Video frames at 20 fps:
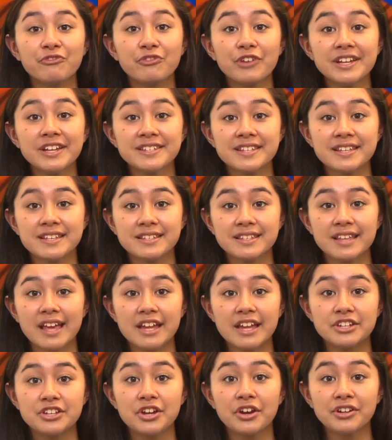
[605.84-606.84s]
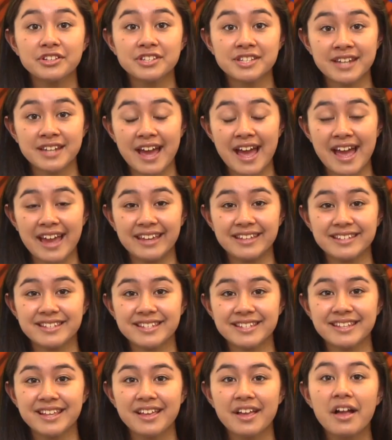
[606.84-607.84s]
freezes and turns to
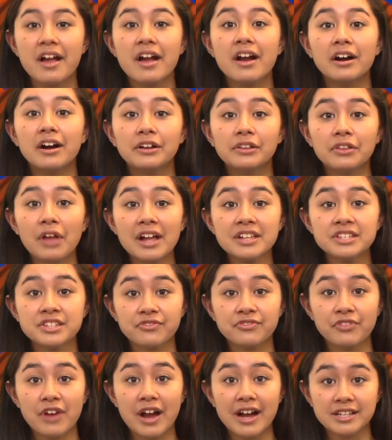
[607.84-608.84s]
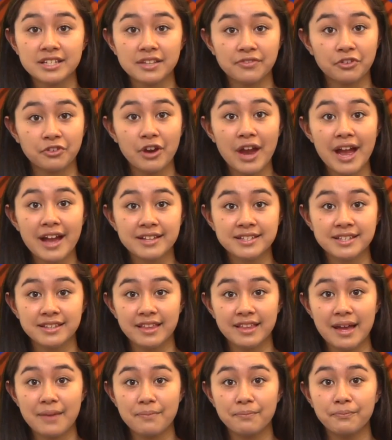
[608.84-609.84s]
ice. Lots of rocks have cracks in
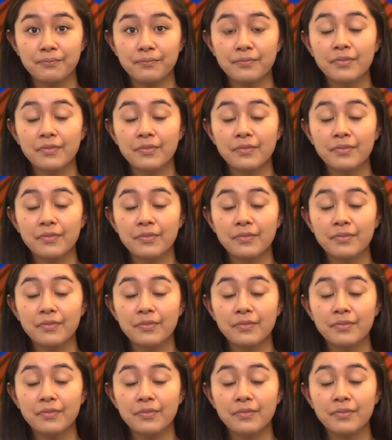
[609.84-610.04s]
them.